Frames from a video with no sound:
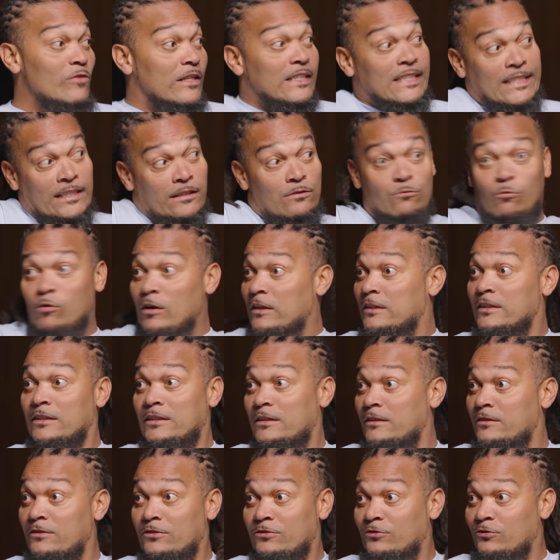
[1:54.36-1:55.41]
Richie was
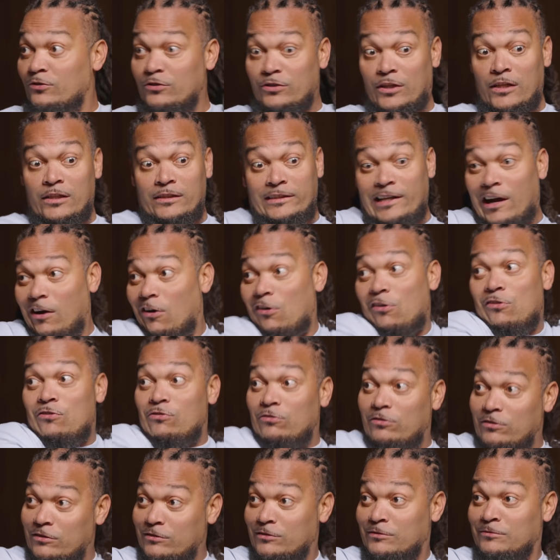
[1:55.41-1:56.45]
a
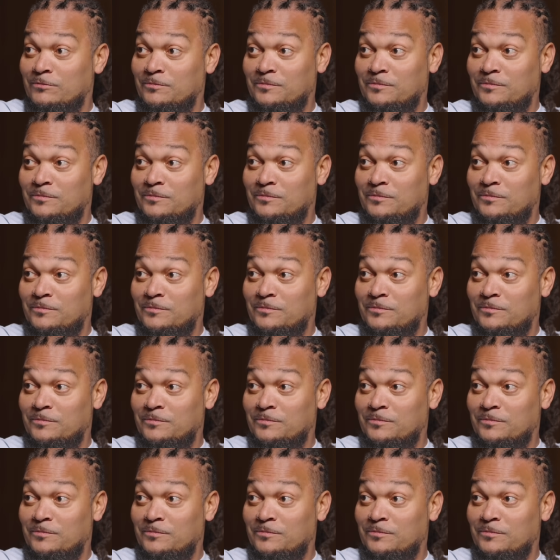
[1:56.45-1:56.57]
dog.